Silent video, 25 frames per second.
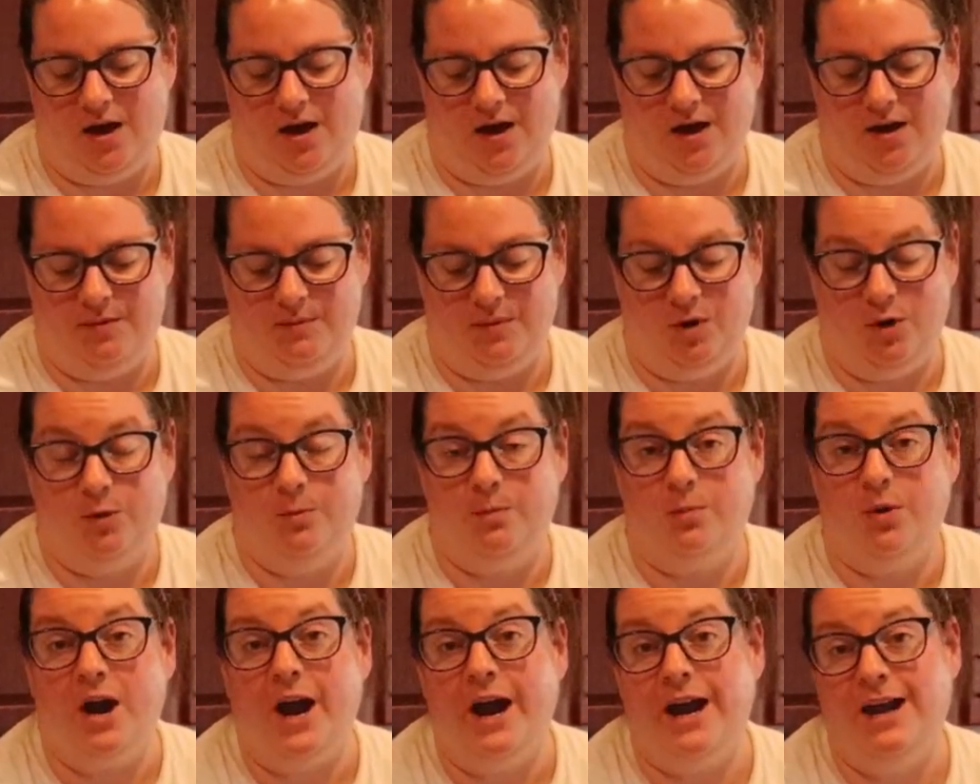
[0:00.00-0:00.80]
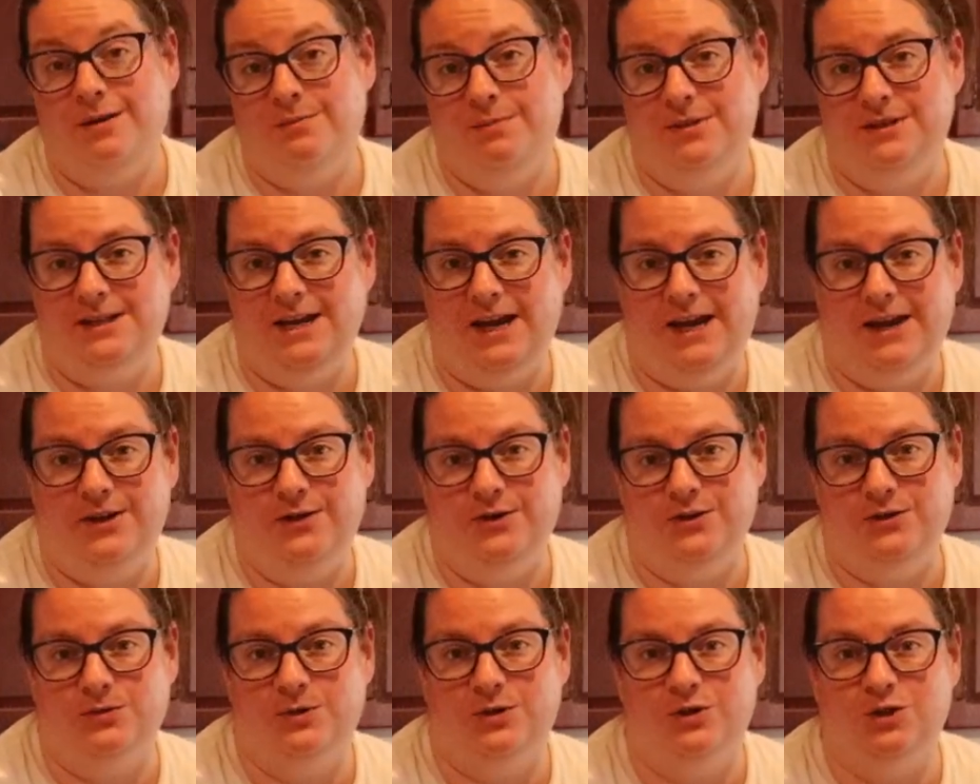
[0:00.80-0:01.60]
O'Brien
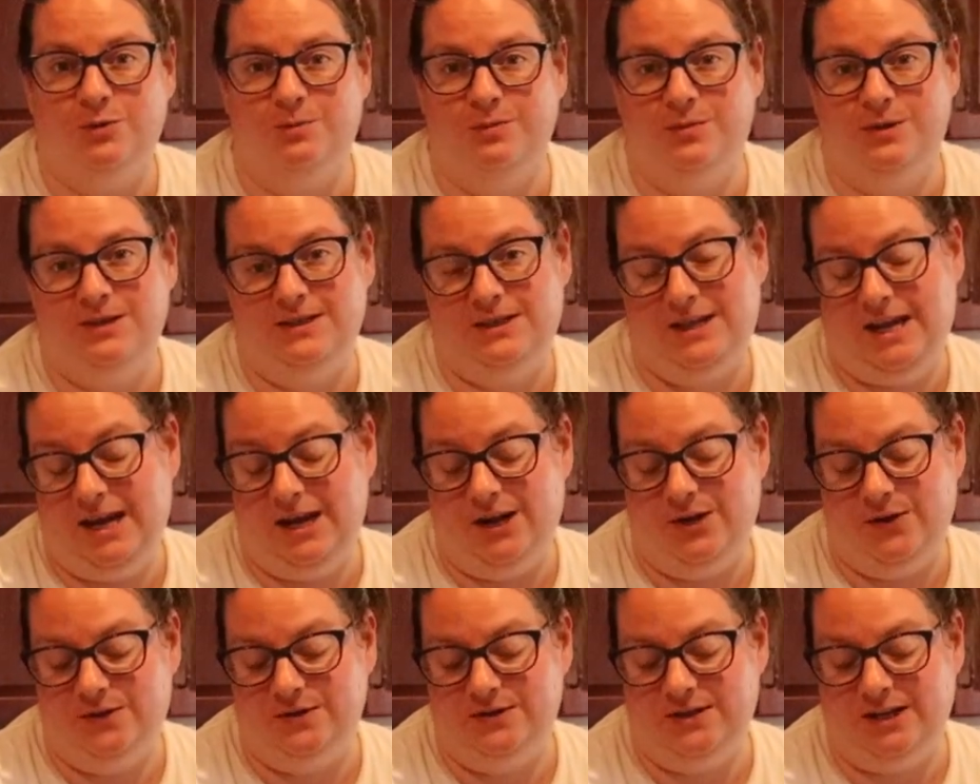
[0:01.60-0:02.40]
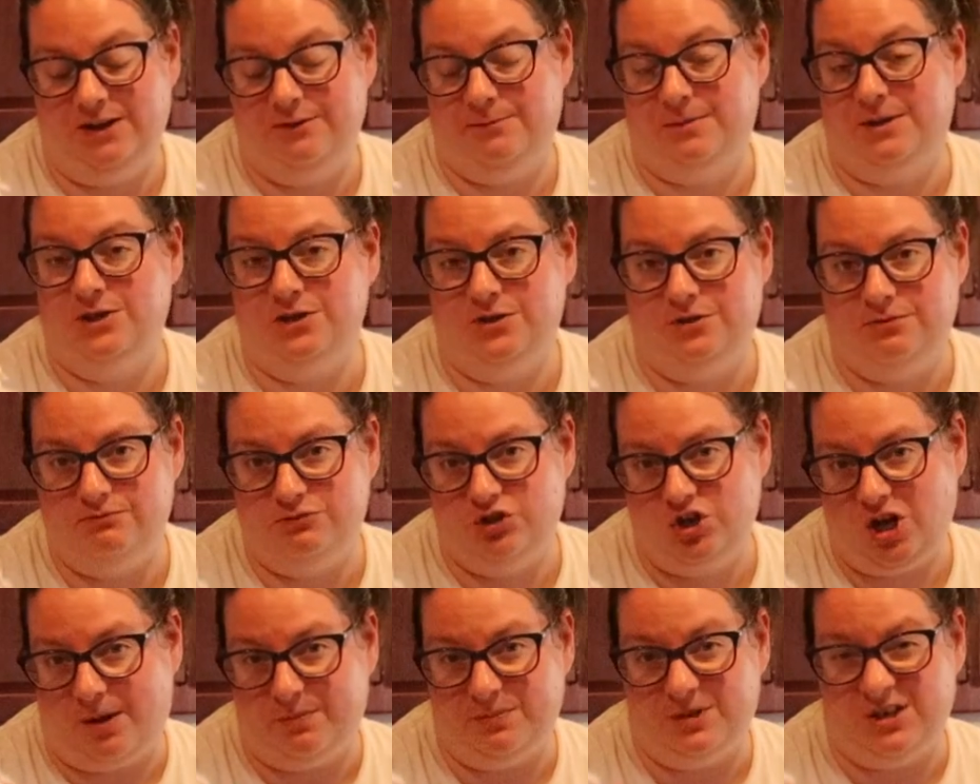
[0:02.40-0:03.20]
potatoes, which are potatoes that have been
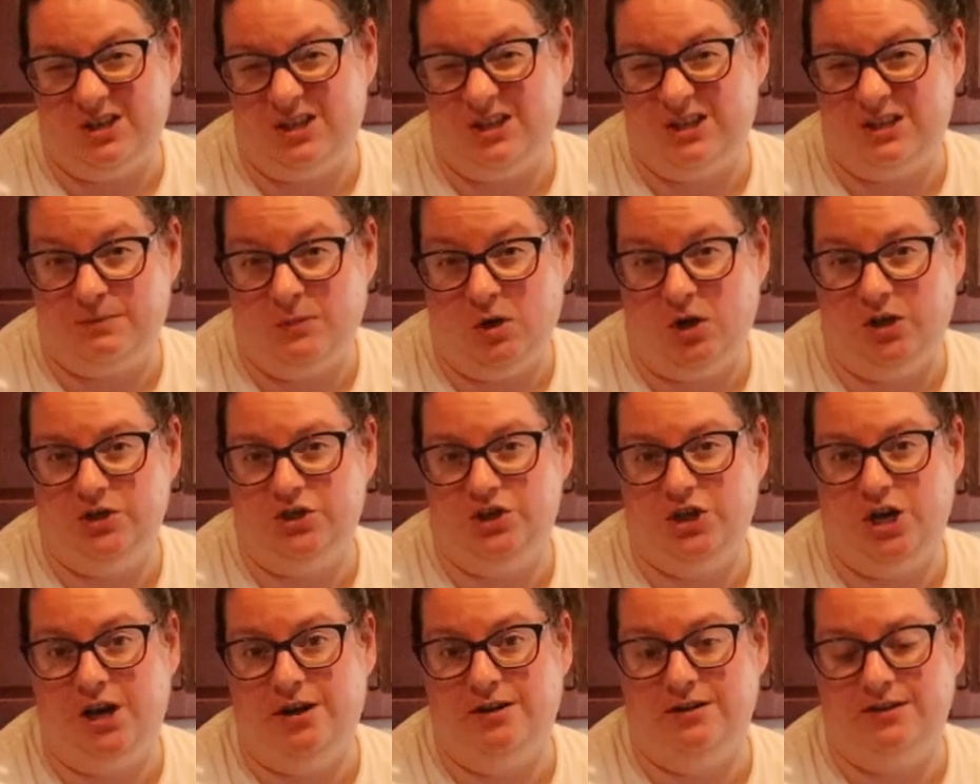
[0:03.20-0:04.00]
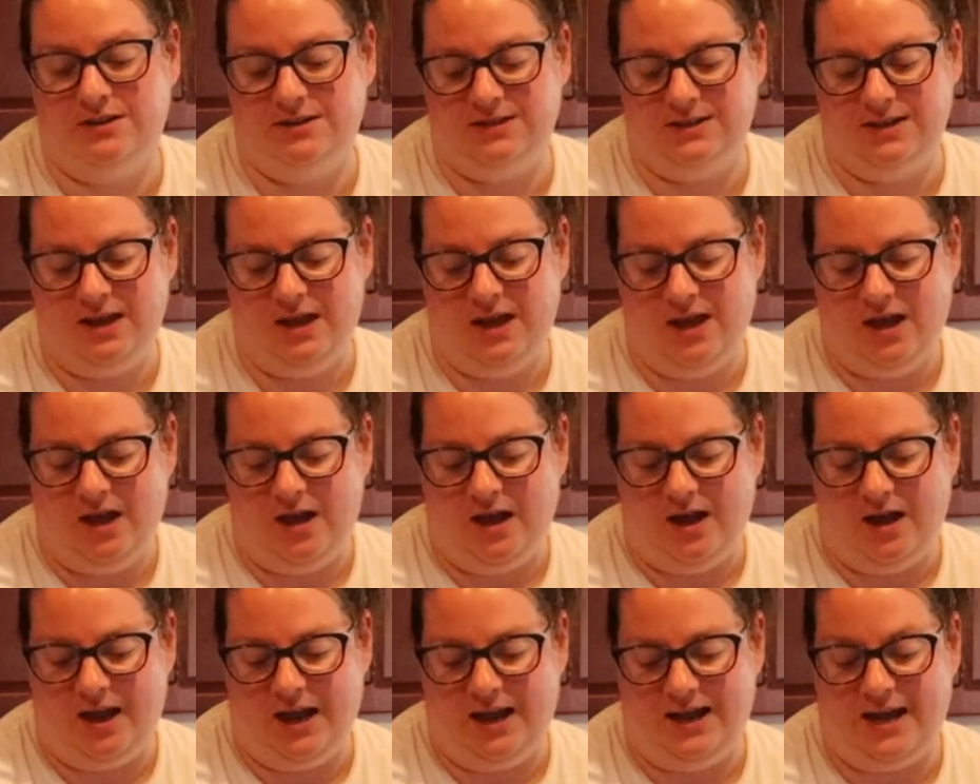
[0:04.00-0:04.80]
chopped into small chunks,
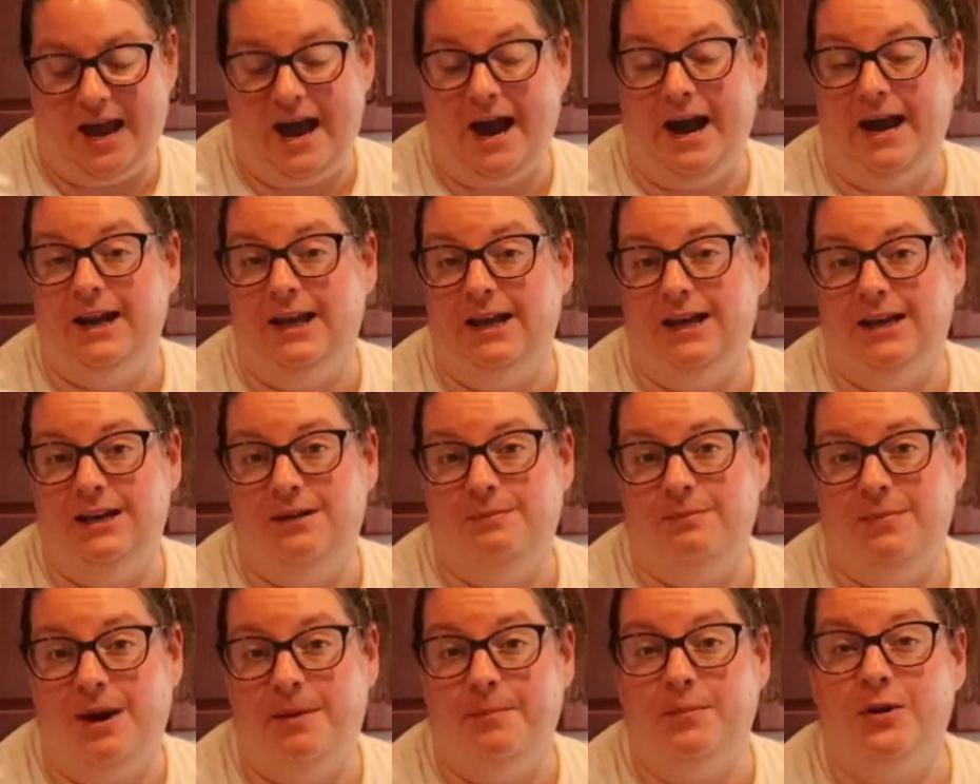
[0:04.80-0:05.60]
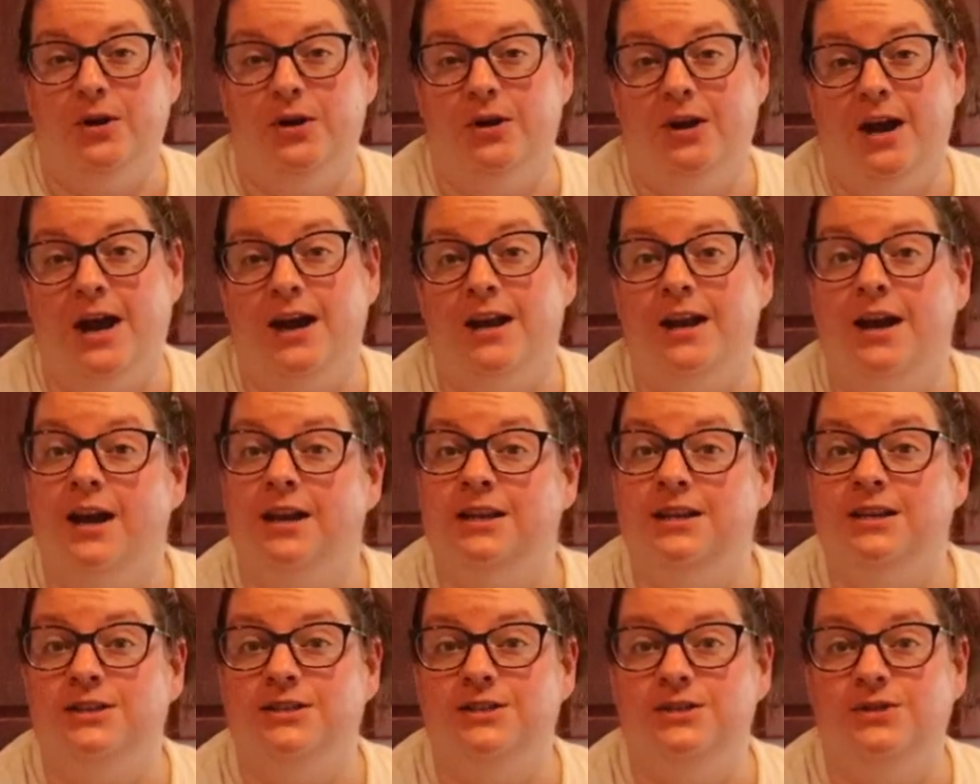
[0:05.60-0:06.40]
and added pepper and
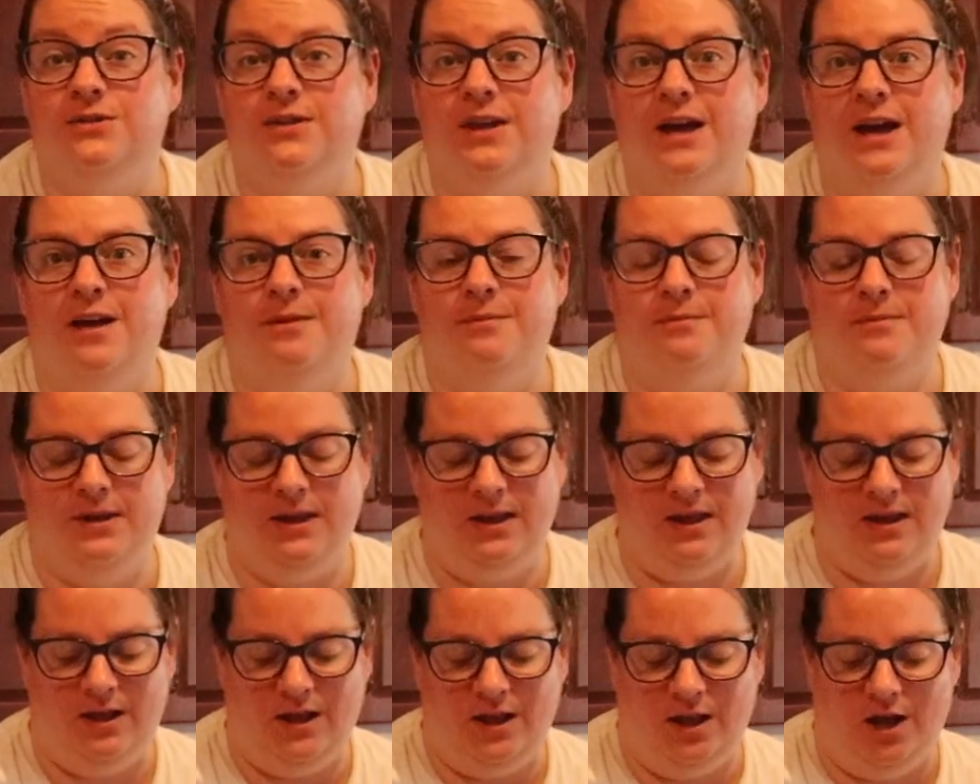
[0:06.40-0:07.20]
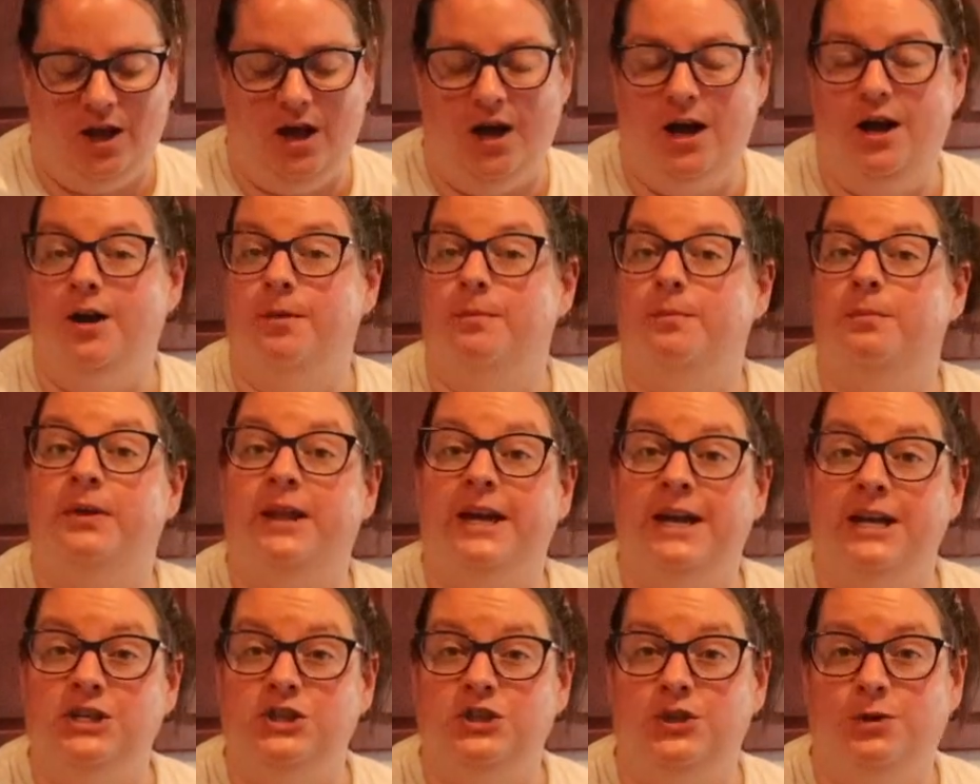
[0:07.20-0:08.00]
onion to them.
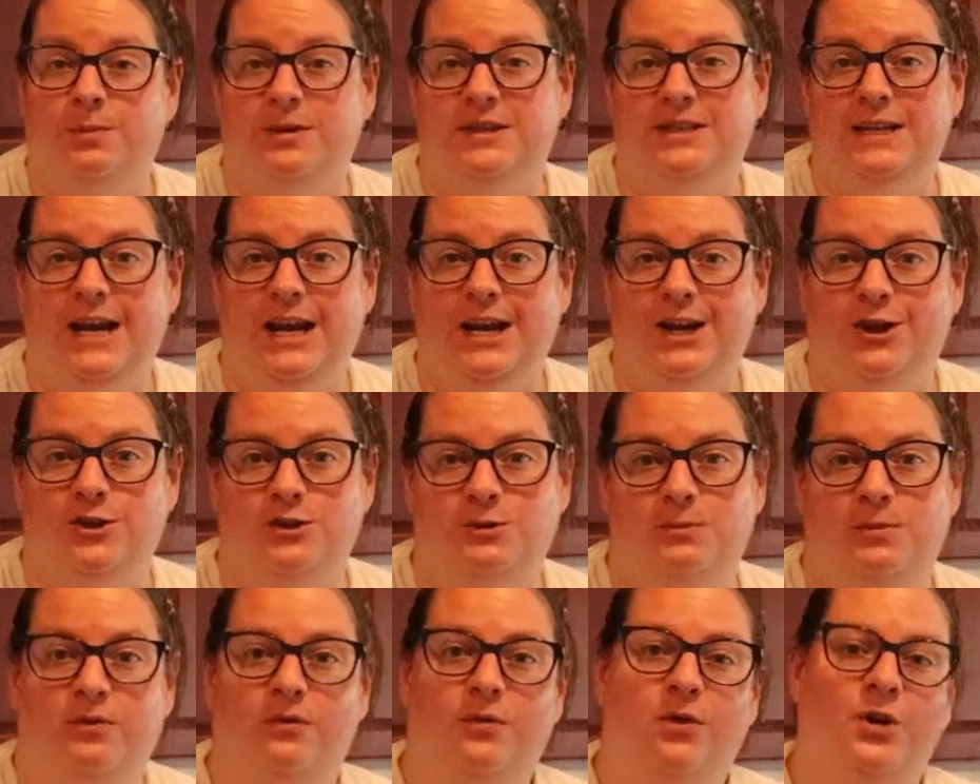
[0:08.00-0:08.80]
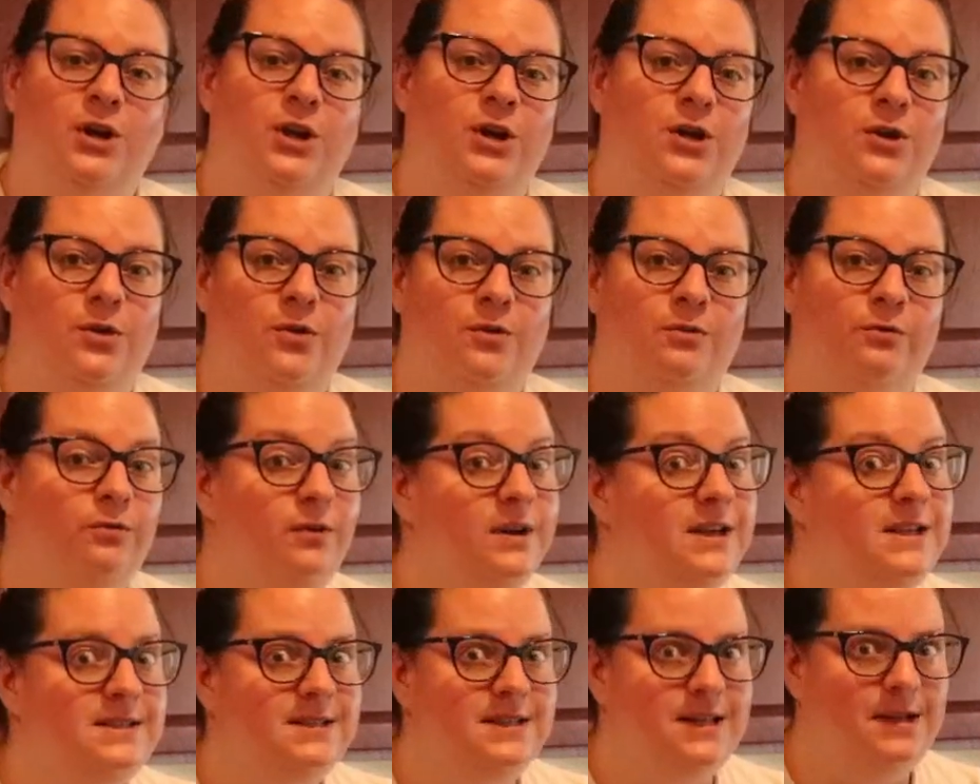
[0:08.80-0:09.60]
Blanch your potatoes before you
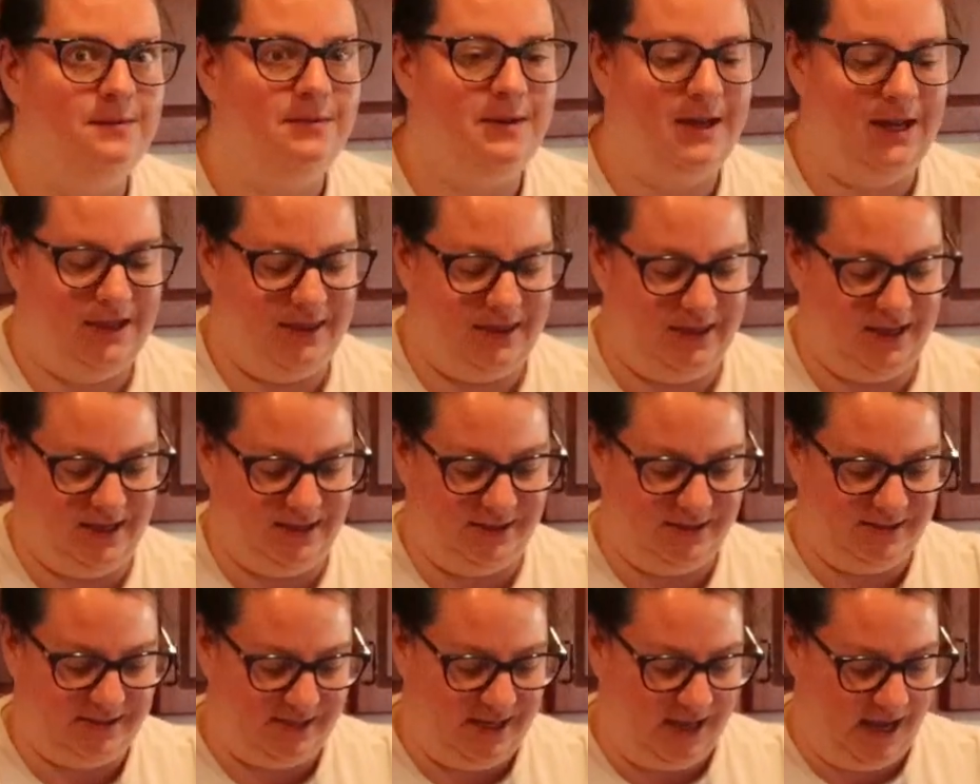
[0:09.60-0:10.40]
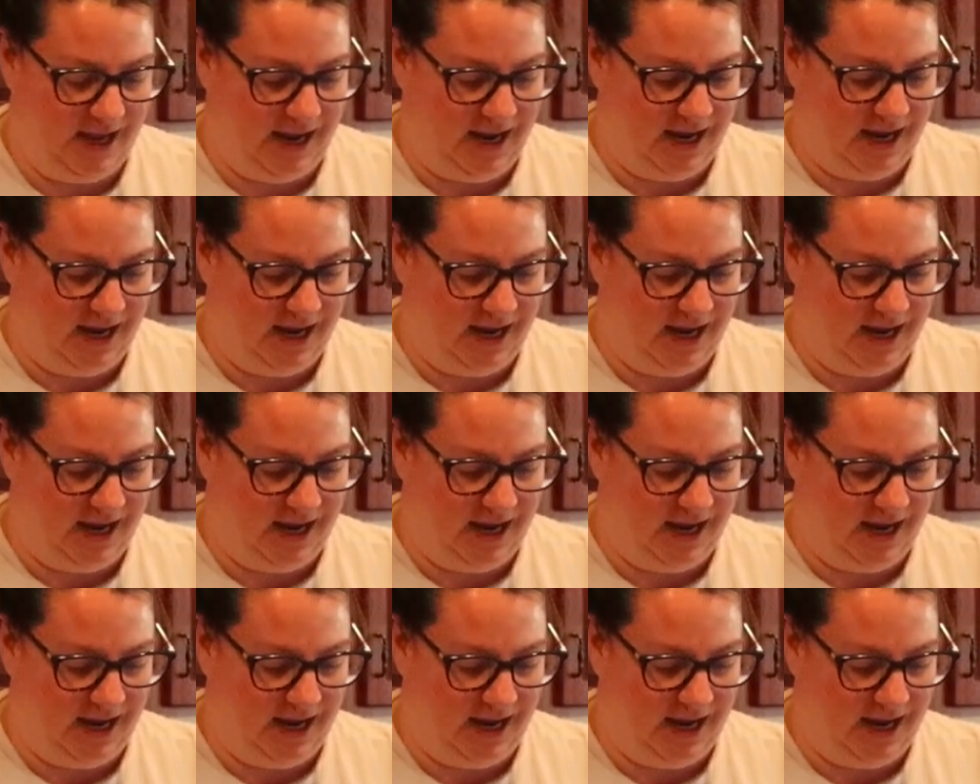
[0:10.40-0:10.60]
freeze them like this.